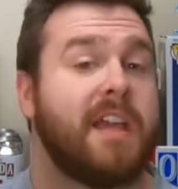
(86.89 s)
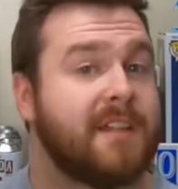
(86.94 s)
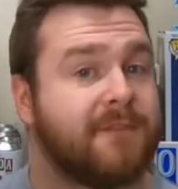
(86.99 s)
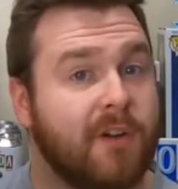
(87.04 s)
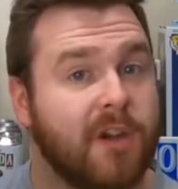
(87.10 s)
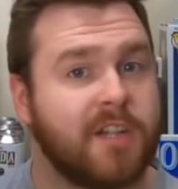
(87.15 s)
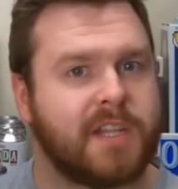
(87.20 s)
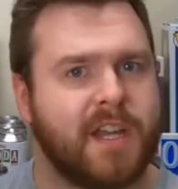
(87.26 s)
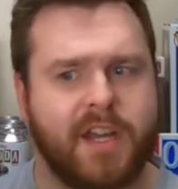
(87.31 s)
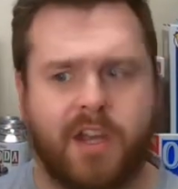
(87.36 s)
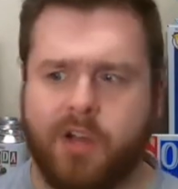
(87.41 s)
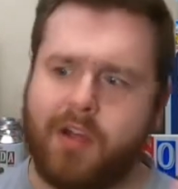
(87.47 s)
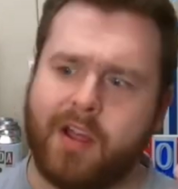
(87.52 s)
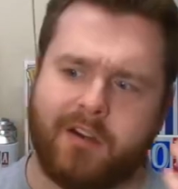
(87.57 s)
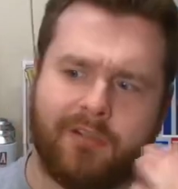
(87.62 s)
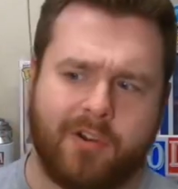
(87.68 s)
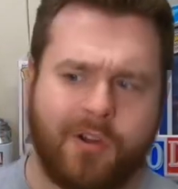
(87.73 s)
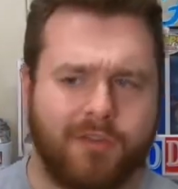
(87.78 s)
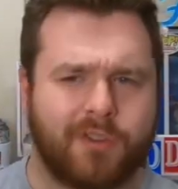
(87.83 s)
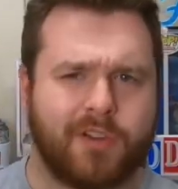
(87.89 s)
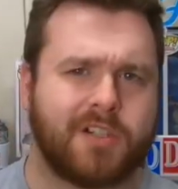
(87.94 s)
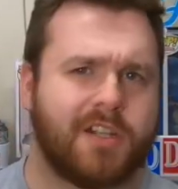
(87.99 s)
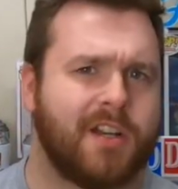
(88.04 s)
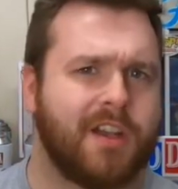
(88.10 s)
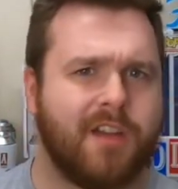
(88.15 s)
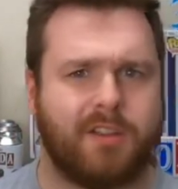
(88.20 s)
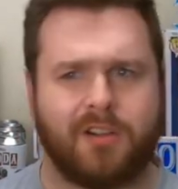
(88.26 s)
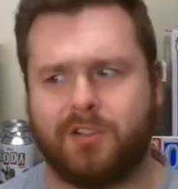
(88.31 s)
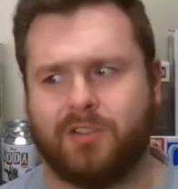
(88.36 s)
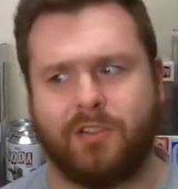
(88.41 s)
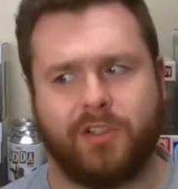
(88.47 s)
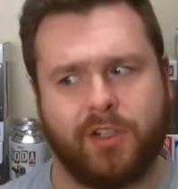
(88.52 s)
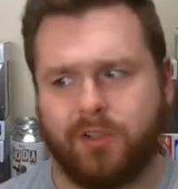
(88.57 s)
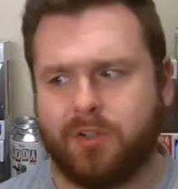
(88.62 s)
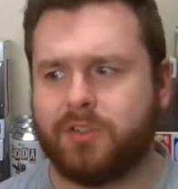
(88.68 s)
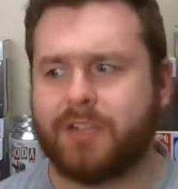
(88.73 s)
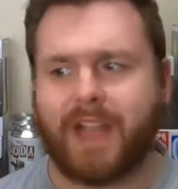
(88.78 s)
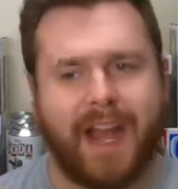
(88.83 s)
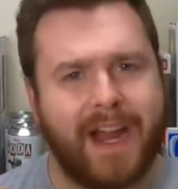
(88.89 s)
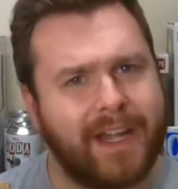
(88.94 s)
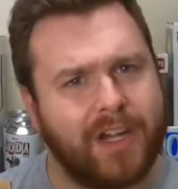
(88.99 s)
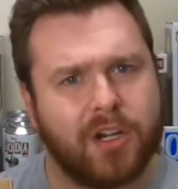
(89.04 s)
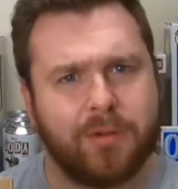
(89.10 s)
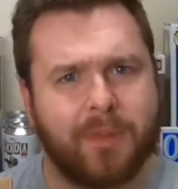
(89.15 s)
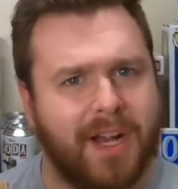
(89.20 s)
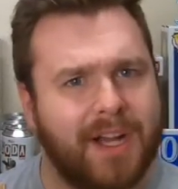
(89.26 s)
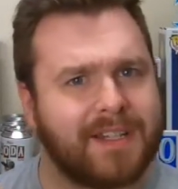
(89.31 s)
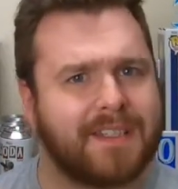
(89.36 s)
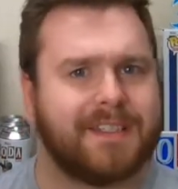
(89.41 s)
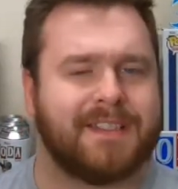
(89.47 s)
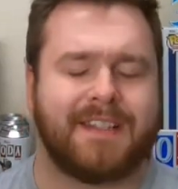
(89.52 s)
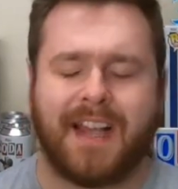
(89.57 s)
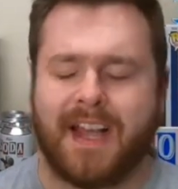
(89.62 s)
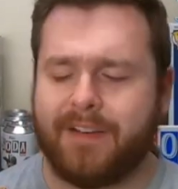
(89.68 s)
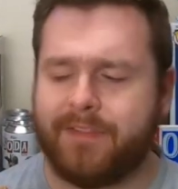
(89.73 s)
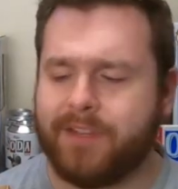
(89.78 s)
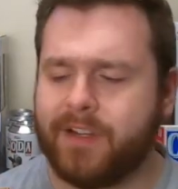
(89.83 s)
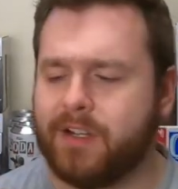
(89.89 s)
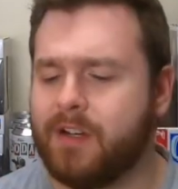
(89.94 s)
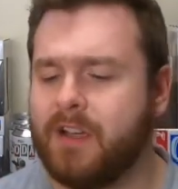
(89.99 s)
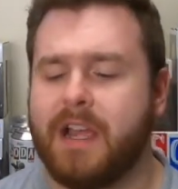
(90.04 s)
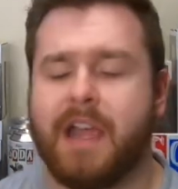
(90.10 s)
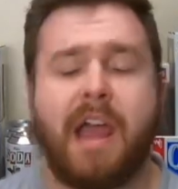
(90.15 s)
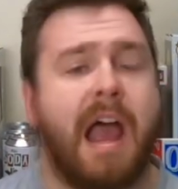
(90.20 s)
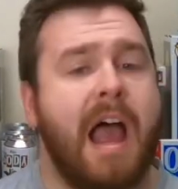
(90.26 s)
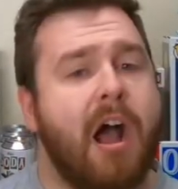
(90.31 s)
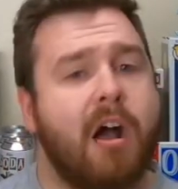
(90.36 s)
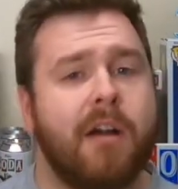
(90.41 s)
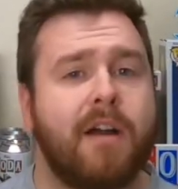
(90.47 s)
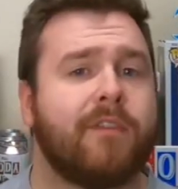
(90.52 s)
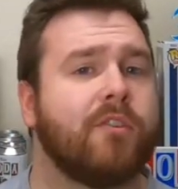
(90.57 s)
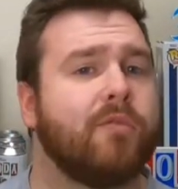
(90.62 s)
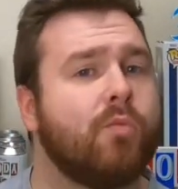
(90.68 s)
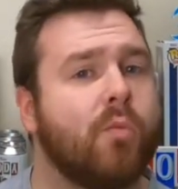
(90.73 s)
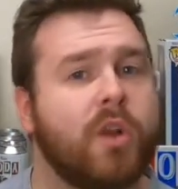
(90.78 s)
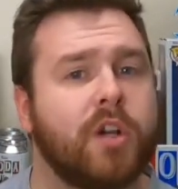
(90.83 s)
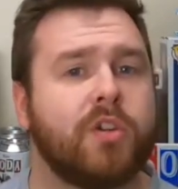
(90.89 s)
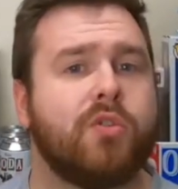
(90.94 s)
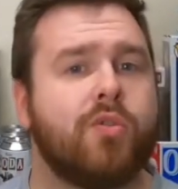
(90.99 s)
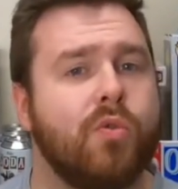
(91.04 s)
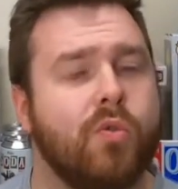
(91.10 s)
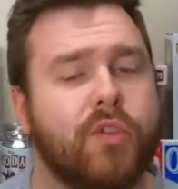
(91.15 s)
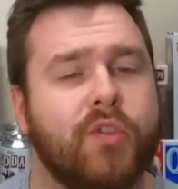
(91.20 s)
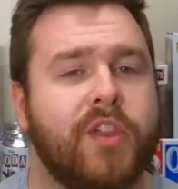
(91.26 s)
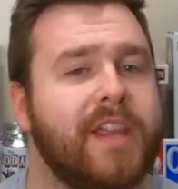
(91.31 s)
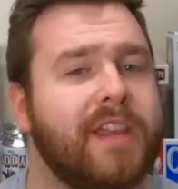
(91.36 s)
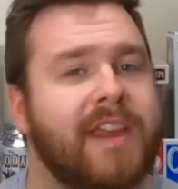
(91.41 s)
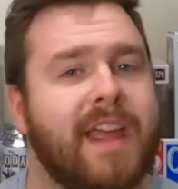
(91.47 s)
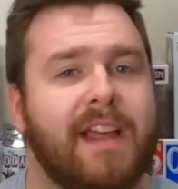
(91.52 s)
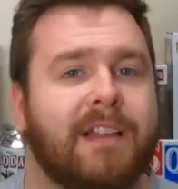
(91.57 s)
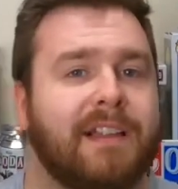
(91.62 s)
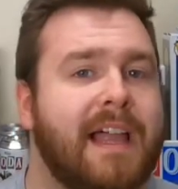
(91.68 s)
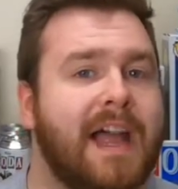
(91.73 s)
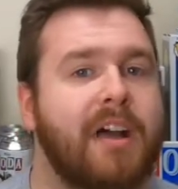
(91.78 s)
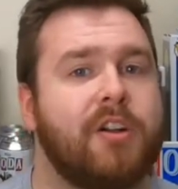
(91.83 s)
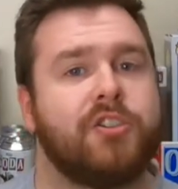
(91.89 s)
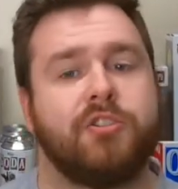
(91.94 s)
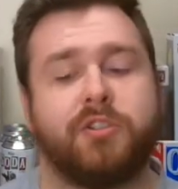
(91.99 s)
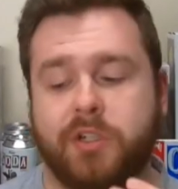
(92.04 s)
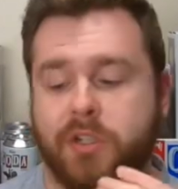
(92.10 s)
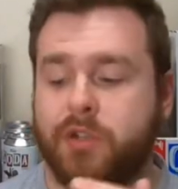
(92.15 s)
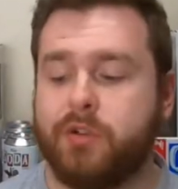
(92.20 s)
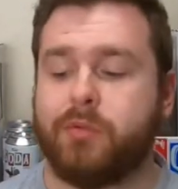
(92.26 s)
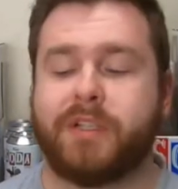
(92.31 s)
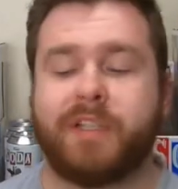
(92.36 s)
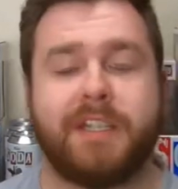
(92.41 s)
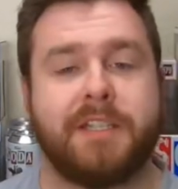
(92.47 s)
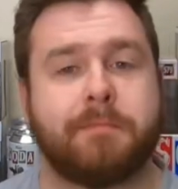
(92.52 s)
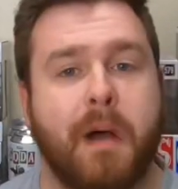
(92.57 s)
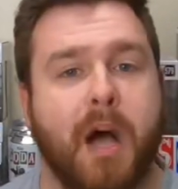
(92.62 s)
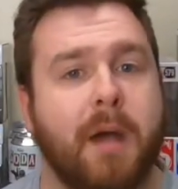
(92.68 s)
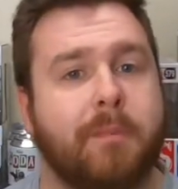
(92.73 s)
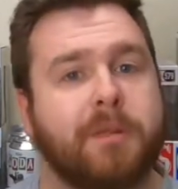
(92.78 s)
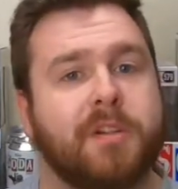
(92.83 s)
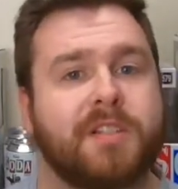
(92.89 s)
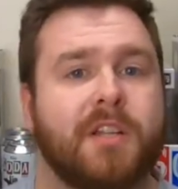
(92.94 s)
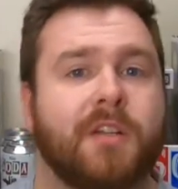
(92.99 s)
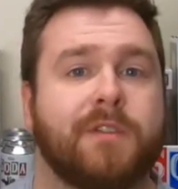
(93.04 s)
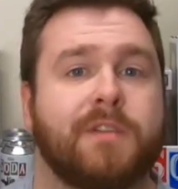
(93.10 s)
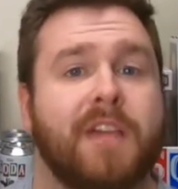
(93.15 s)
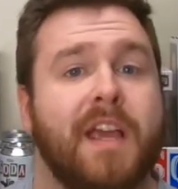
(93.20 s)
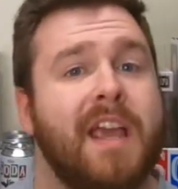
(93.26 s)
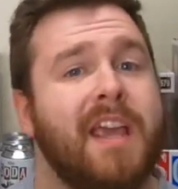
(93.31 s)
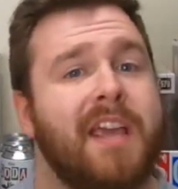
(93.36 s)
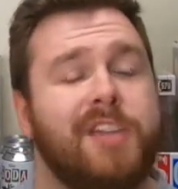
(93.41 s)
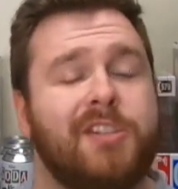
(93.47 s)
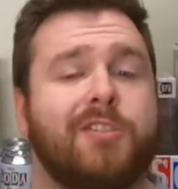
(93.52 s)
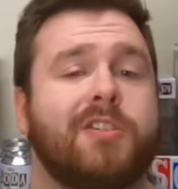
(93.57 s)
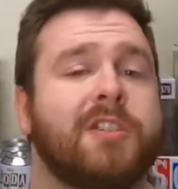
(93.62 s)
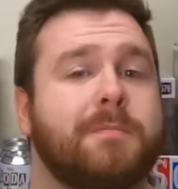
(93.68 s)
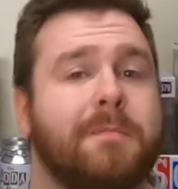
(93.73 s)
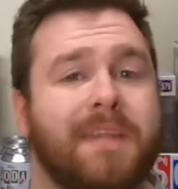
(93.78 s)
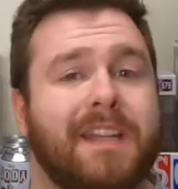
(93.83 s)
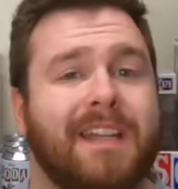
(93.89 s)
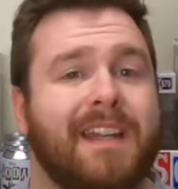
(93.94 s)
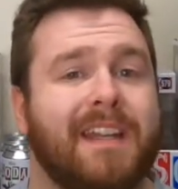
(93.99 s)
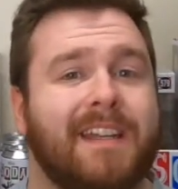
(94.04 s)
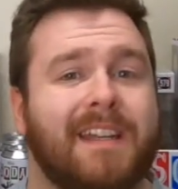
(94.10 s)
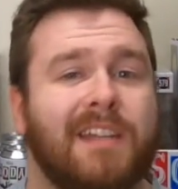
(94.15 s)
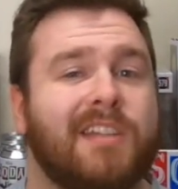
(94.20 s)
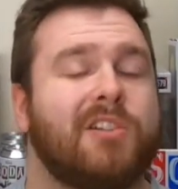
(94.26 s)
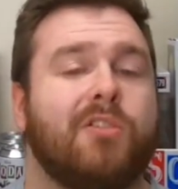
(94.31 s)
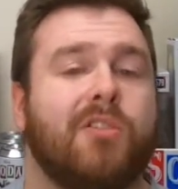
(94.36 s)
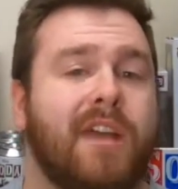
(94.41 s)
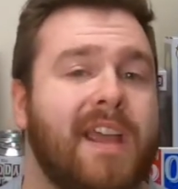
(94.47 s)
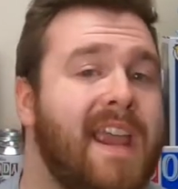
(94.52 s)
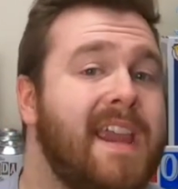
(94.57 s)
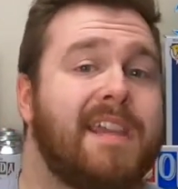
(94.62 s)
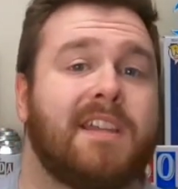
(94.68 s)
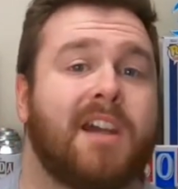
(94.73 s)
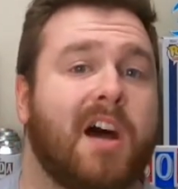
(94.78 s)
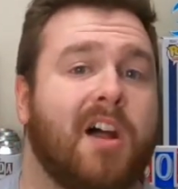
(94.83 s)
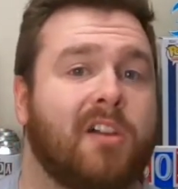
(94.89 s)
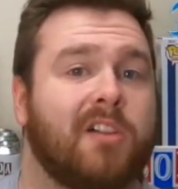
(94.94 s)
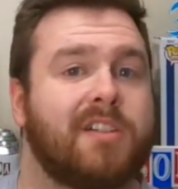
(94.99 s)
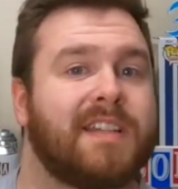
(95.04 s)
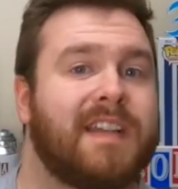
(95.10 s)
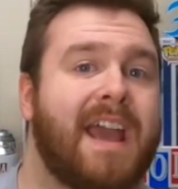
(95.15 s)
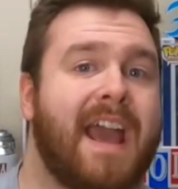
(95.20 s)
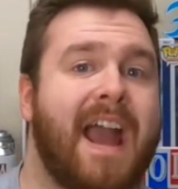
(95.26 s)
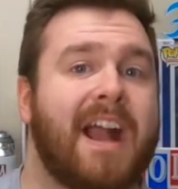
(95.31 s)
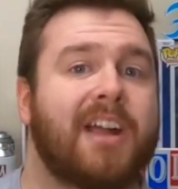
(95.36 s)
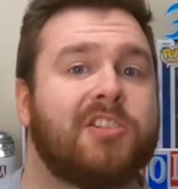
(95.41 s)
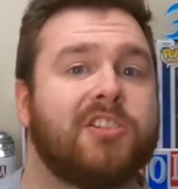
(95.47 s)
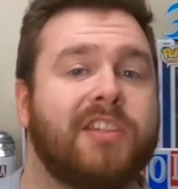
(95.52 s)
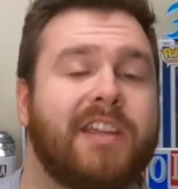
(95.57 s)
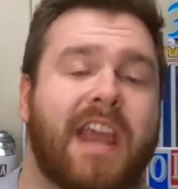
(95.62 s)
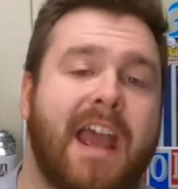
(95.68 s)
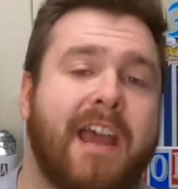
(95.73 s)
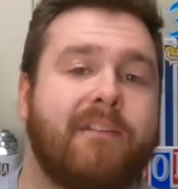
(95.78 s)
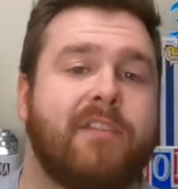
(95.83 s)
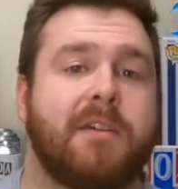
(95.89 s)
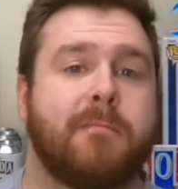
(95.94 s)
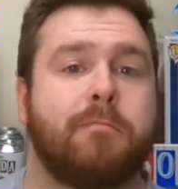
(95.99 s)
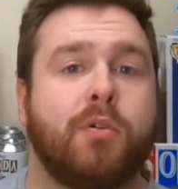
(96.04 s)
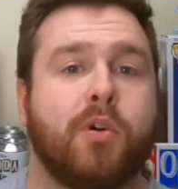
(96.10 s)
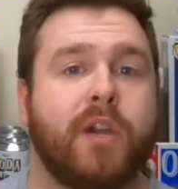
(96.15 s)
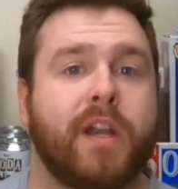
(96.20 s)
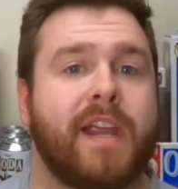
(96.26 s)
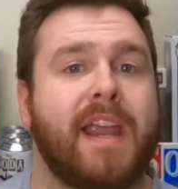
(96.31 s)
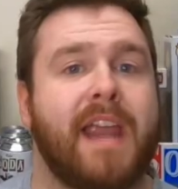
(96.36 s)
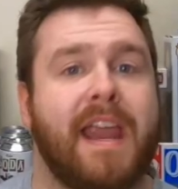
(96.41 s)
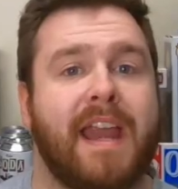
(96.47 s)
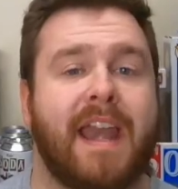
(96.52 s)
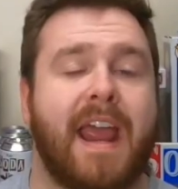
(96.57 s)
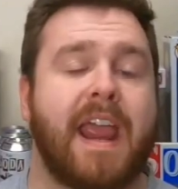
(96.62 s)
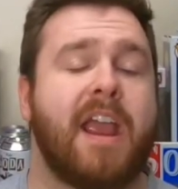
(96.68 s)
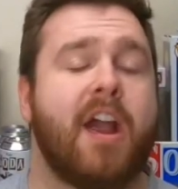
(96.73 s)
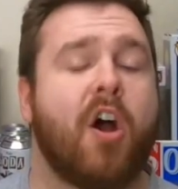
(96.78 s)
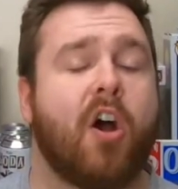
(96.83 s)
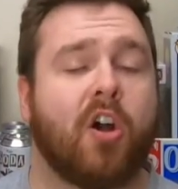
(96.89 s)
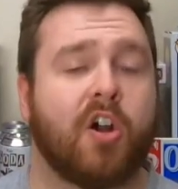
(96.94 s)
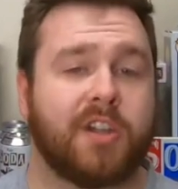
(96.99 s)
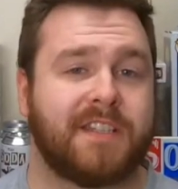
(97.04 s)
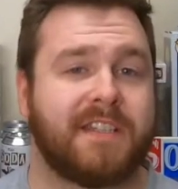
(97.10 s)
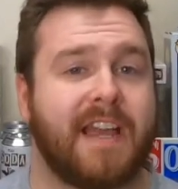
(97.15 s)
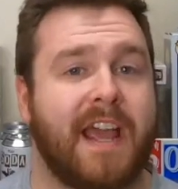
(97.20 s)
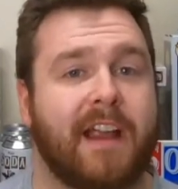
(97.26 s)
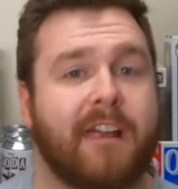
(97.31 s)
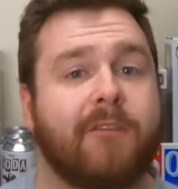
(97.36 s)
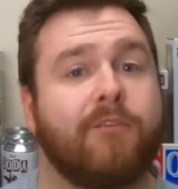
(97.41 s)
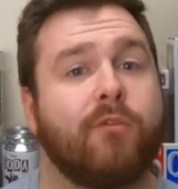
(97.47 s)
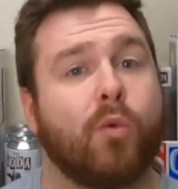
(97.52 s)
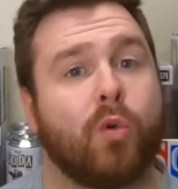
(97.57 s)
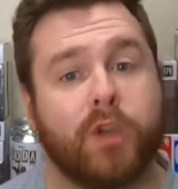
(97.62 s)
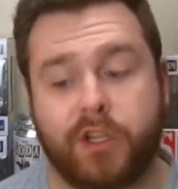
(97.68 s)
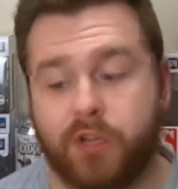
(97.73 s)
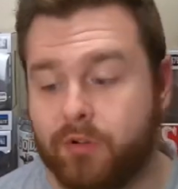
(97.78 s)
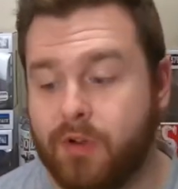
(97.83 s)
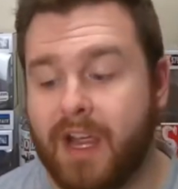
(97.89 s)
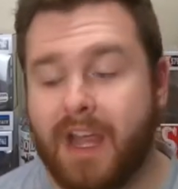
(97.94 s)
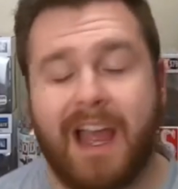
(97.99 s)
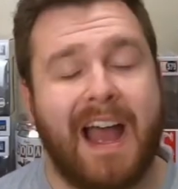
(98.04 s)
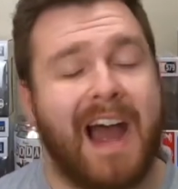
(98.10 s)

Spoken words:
As far as I know, I don't know if there's another little tinier box inside of here. However, one cool thing they allowed you to do with these pop yourselves is you could spend an additional $8 and actually have them put it in a hard stack for you.